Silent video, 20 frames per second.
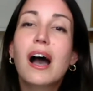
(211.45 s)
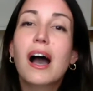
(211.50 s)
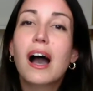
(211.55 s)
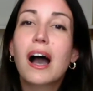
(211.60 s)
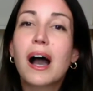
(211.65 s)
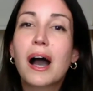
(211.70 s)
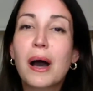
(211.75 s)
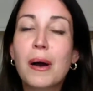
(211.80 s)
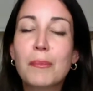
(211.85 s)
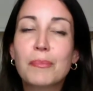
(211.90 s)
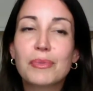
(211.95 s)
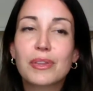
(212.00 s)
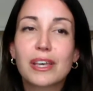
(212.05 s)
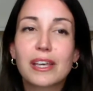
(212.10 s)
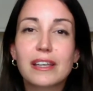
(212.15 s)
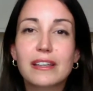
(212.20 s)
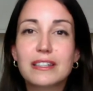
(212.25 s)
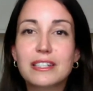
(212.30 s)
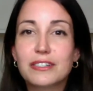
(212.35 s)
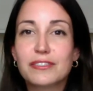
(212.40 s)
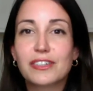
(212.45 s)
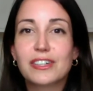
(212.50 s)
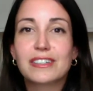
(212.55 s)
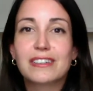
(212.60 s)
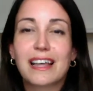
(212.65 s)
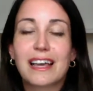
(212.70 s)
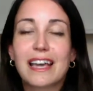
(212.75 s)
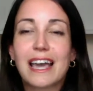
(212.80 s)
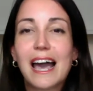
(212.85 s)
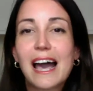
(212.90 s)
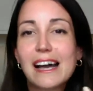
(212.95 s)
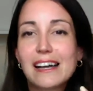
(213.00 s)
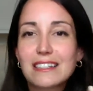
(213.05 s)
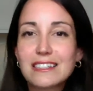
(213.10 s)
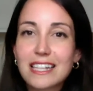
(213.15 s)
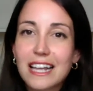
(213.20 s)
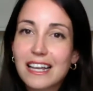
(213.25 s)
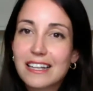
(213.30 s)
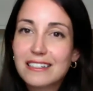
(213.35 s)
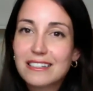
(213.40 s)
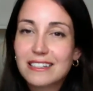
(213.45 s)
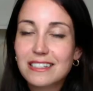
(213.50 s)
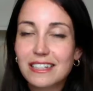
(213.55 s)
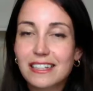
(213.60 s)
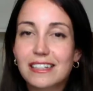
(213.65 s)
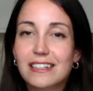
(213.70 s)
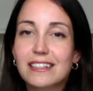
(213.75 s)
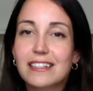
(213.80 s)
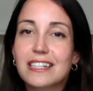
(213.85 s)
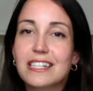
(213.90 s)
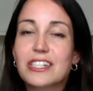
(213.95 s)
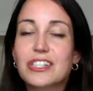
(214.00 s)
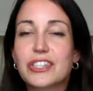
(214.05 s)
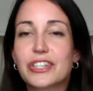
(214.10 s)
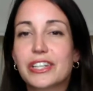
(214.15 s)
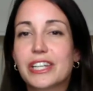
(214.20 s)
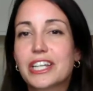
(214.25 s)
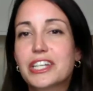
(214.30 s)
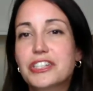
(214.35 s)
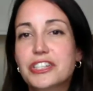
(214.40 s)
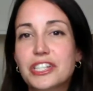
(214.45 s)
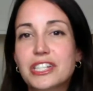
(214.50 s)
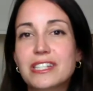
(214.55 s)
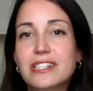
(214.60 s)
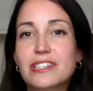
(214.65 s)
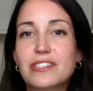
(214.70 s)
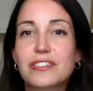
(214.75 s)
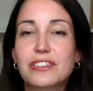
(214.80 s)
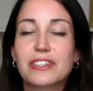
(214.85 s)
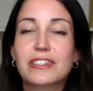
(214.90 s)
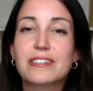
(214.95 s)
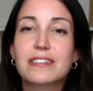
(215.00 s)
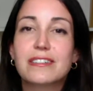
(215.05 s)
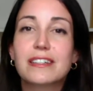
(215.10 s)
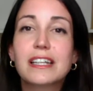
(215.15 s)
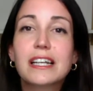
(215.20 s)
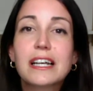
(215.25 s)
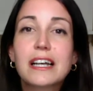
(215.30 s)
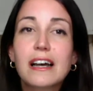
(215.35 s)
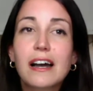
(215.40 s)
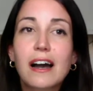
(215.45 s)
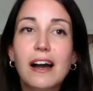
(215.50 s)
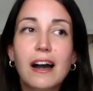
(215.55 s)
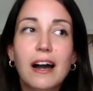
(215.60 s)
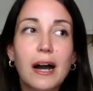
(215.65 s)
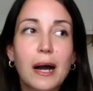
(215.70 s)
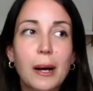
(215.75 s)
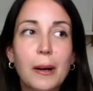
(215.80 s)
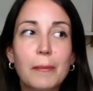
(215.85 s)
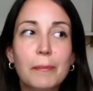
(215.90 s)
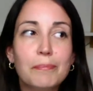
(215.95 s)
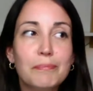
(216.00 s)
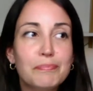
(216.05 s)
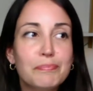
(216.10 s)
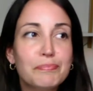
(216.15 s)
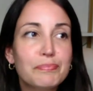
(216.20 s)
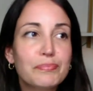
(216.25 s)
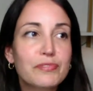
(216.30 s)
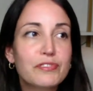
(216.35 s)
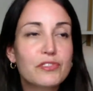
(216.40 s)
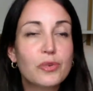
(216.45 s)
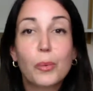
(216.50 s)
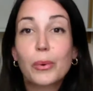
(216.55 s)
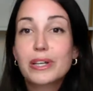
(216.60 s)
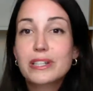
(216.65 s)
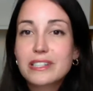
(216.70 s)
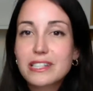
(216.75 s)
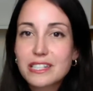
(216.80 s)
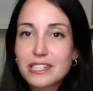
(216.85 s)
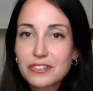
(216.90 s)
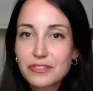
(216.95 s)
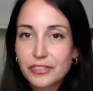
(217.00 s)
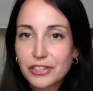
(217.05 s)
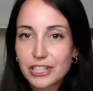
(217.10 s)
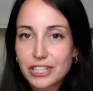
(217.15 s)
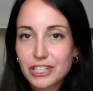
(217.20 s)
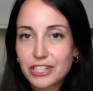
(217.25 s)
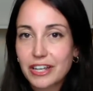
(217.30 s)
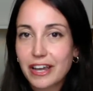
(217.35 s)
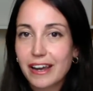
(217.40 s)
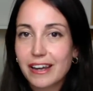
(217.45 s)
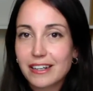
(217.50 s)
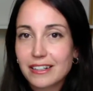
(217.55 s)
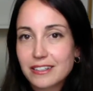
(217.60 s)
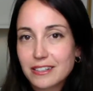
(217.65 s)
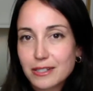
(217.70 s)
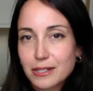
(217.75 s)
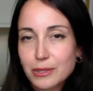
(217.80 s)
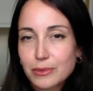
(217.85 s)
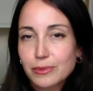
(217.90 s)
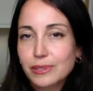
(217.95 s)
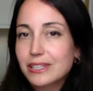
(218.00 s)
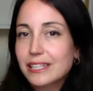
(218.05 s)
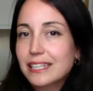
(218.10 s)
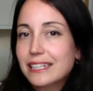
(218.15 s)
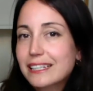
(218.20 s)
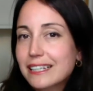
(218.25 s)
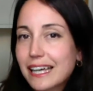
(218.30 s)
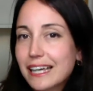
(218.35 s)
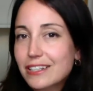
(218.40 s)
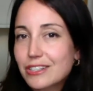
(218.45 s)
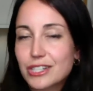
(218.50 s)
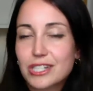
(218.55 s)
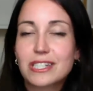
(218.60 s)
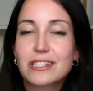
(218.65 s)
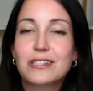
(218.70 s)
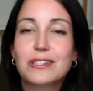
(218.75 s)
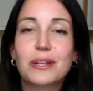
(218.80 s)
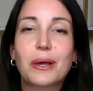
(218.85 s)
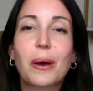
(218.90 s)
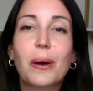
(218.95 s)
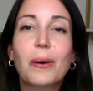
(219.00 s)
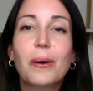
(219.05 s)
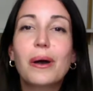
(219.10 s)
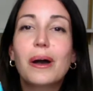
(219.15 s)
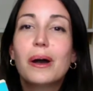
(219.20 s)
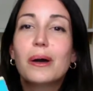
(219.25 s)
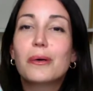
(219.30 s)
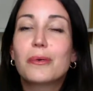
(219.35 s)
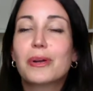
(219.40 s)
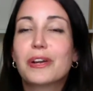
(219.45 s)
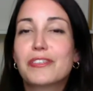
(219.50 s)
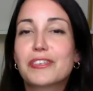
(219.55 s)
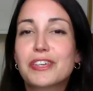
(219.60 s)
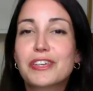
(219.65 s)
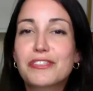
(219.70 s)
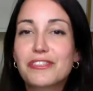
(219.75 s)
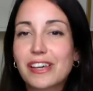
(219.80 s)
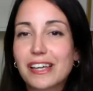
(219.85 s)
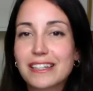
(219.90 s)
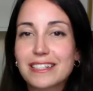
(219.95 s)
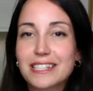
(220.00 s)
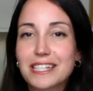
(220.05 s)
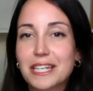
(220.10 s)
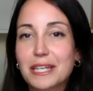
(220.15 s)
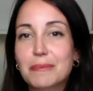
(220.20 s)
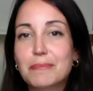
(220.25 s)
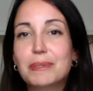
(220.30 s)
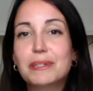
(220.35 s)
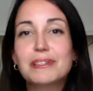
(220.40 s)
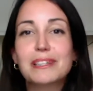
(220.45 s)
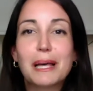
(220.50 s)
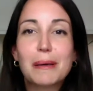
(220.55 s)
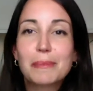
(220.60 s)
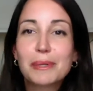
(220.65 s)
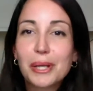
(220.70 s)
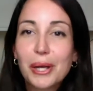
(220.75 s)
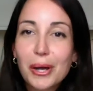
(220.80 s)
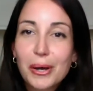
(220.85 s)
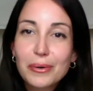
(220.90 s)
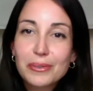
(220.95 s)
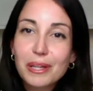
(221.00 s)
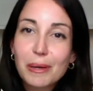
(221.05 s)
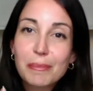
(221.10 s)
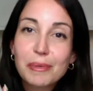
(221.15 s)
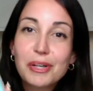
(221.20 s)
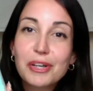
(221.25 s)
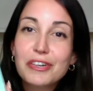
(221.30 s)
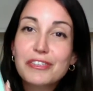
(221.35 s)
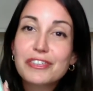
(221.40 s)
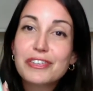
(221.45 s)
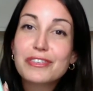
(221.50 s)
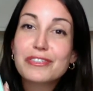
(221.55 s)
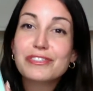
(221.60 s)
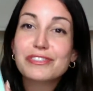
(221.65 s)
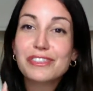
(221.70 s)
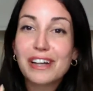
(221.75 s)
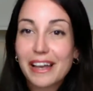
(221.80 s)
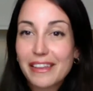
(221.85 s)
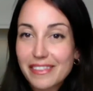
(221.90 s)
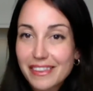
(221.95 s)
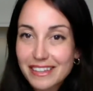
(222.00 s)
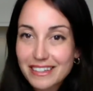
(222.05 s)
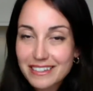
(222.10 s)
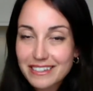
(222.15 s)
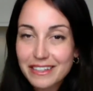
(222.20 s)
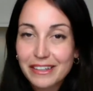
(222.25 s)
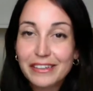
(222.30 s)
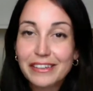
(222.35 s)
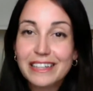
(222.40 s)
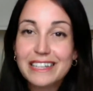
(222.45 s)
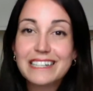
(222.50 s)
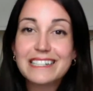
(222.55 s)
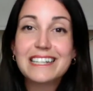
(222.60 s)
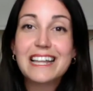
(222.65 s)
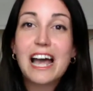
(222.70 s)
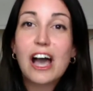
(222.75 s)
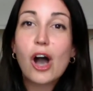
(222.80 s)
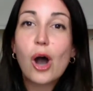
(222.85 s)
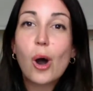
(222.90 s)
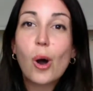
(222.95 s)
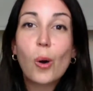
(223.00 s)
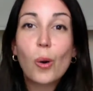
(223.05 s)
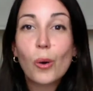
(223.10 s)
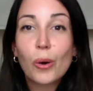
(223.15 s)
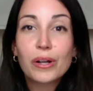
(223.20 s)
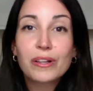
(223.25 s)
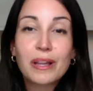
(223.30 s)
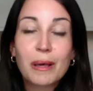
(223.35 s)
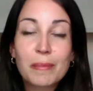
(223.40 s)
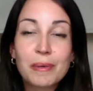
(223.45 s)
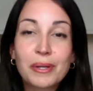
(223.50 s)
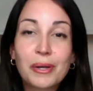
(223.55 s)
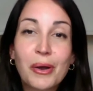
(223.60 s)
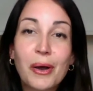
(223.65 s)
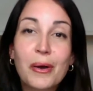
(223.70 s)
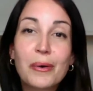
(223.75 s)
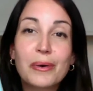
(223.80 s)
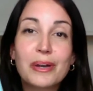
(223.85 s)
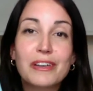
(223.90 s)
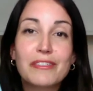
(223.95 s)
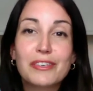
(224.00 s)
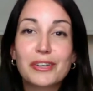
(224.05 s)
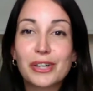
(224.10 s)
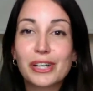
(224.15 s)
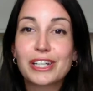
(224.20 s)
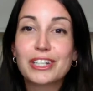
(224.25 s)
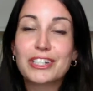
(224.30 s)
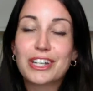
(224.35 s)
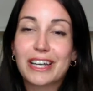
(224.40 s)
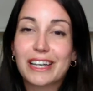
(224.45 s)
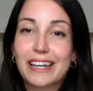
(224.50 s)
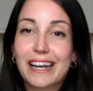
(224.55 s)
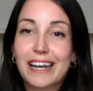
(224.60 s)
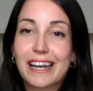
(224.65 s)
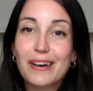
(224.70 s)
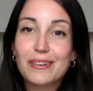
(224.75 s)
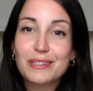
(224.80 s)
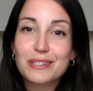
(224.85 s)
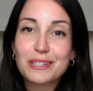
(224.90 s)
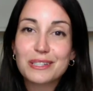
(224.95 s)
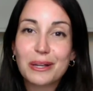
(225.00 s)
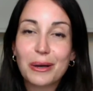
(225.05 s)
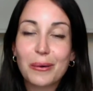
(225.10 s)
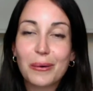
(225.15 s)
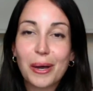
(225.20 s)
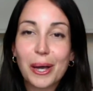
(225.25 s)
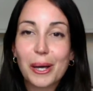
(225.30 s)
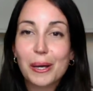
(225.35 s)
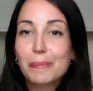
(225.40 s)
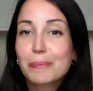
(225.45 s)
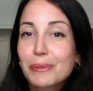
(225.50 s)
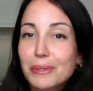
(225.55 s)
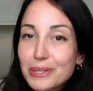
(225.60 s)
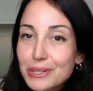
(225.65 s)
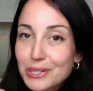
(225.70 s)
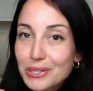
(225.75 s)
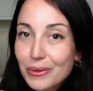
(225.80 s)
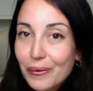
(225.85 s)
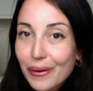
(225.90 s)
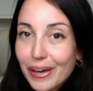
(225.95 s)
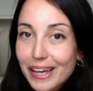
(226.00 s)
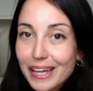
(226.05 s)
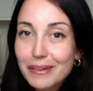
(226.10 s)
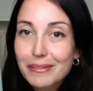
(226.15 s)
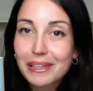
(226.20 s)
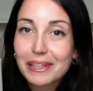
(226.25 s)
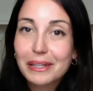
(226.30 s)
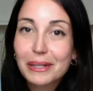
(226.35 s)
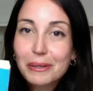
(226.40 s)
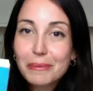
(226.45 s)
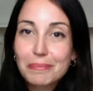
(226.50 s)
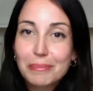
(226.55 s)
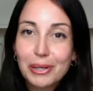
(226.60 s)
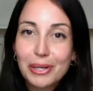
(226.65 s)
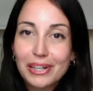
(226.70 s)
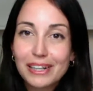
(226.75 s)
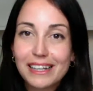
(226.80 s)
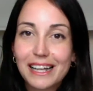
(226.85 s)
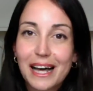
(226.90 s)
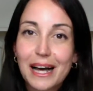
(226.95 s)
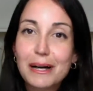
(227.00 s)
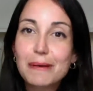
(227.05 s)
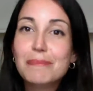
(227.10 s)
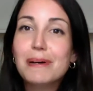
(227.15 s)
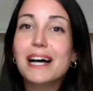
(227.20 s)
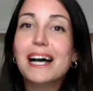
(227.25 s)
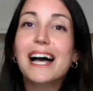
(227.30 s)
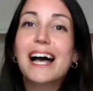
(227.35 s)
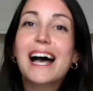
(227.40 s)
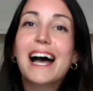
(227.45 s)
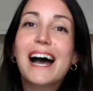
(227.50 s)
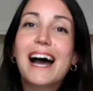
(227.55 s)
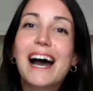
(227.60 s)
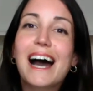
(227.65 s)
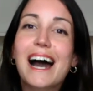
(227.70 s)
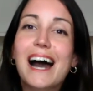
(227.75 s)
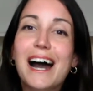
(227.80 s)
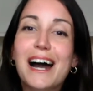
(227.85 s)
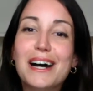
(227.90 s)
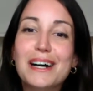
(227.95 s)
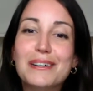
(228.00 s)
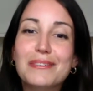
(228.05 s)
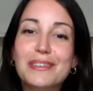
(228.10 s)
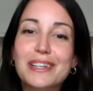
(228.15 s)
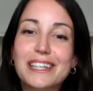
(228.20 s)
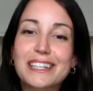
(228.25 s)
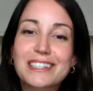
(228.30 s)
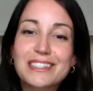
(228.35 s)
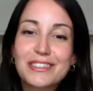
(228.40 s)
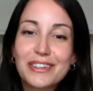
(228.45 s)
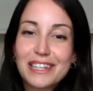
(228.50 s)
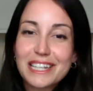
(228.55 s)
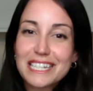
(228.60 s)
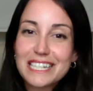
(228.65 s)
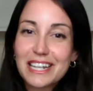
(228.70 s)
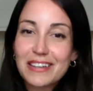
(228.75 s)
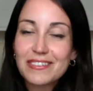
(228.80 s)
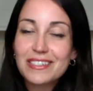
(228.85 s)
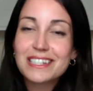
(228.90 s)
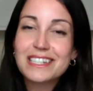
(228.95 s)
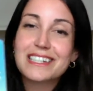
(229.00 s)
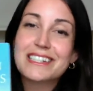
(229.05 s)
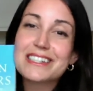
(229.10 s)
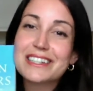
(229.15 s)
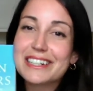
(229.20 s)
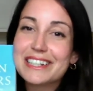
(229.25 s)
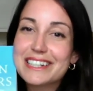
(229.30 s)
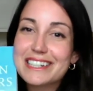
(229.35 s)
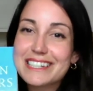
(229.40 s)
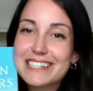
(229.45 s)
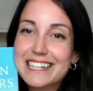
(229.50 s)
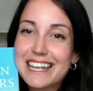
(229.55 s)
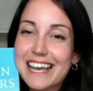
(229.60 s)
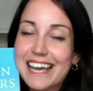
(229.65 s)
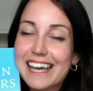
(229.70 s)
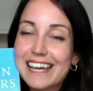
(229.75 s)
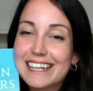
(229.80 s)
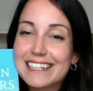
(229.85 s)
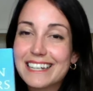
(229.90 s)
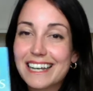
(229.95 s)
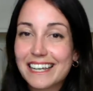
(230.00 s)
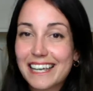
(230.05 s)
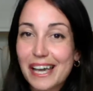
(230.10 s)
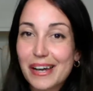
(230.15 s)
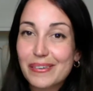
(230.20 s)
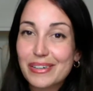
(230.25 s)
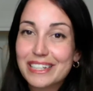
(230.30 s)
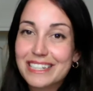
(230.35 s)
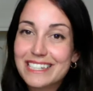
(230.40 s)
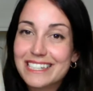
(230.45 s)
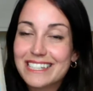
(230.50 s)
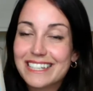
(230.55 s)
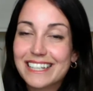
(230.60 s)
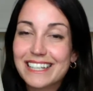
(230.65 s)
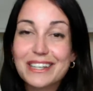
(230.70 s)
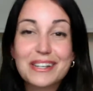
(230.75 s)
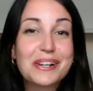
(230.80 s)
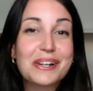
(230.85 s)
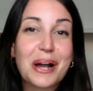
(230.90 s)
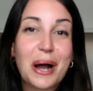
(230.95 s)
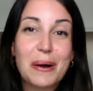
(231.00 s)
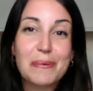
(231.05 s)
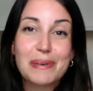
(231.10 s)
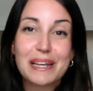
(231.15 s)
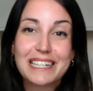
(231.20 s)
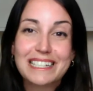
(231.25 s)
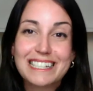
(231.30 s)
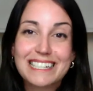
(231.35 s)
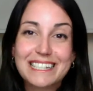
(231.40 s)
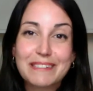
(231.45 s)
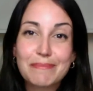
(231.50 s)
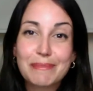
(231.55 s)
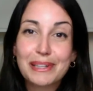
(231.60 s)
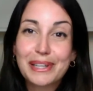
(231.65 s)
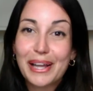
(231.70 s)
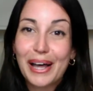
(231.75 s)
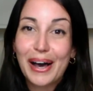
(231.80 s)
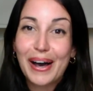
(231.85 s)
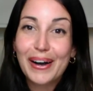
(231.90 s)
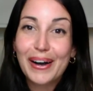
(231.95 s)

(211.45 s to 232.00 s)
The different accents and intonations and voices for each character is really engaging. So whatever you fancy, but let me know. Let me know if you've read this series, or let me know if you're going to check it out. So I hope you're enjoying my little book club. Enjoy The Seven Sisters, and I can't wait to see your comments below.